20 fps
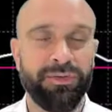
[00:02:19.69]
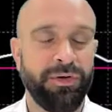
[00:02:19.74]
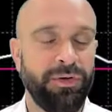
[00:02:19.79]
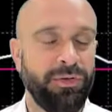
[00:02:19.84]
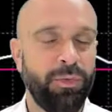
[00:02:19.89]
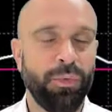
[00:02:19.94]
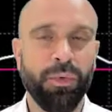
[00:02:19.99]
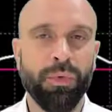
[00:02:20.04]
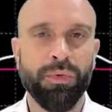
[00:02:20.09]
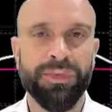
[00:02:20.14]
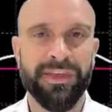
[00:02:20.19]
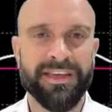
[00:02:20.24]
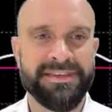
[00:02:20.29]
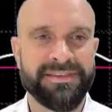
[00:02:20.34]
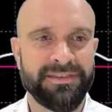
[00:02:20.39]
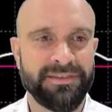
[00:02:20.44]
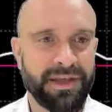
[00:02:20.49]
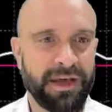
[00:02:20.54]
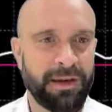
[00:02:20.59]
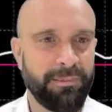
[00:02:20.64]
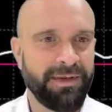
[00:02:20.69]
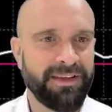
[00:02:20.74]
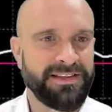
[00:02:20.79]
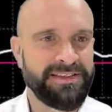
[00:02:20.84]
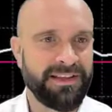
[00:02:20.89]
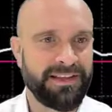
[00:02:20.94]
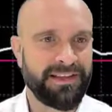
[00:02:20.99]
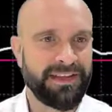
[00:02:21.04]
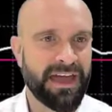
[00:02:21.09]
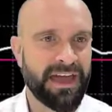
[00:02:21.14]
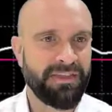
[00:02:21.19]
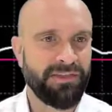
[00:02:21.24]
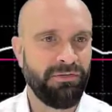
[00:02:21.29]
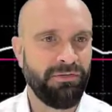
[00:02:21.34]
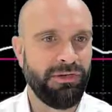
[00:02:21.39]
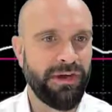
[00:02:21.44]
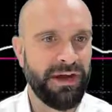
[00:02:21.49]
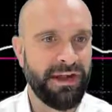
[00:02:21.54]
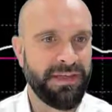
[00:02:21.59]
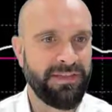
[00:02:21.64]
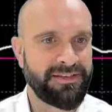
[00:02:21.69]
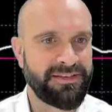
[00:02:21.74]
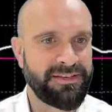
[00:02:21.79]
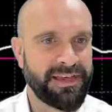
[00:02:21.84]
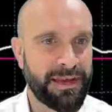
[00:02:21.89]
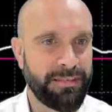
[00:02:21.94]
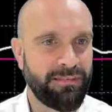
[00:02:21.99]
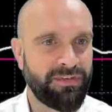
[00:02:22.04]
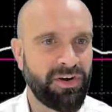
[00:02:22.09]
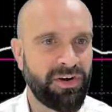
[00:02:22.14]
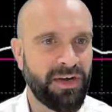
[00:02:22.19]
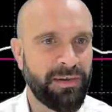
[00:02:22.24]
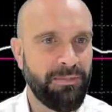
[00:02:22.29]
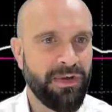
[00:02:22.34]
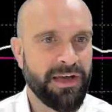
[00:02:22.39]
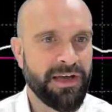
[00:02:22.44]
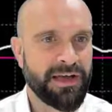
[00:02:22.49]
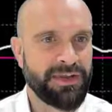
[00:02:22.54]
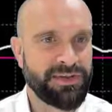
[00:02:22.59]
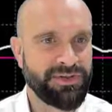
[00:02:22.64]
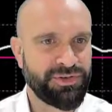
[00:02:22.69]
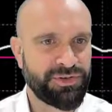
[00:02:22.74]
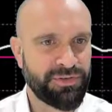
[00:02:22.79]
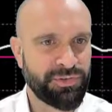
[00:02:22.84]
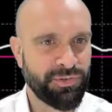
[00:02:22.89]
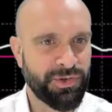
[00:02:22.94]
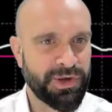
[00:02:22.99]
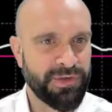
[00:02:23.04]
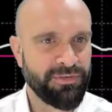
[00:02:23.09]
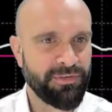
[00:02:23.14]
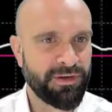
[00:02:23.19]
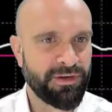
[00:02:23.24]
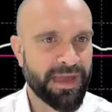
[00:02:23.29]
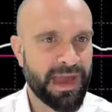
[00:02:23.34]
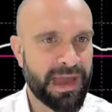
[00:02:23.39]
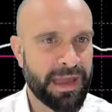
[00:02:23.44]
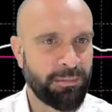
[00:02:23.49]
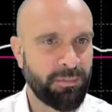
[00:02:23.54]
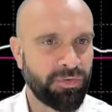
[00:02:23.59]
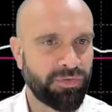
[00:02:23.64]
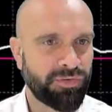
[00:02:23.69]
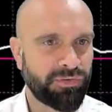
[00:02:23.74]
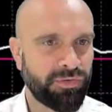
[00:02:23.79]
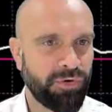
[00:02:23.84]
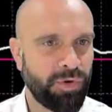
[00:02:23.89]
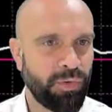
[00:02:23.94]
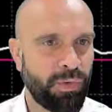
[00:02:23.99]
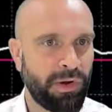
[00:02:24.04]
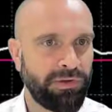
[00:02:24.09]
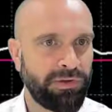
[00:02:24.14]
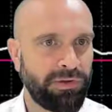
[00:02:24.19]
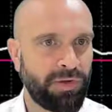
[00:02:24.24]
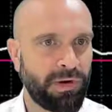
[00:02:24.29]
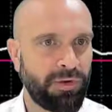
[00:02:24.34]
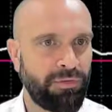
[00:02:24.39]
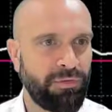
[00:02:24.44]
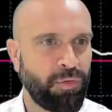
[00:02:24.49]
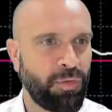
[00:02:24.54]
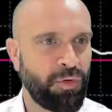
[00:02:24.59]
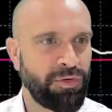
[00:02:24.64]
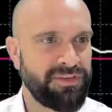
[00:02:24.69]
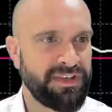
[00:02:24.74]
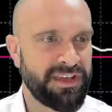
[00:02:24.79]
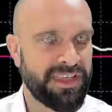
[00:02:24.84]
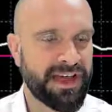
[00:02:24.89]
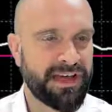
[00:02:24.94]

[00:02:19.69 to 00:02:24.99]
So all this coming together really at the same time has driven cable through $1.40.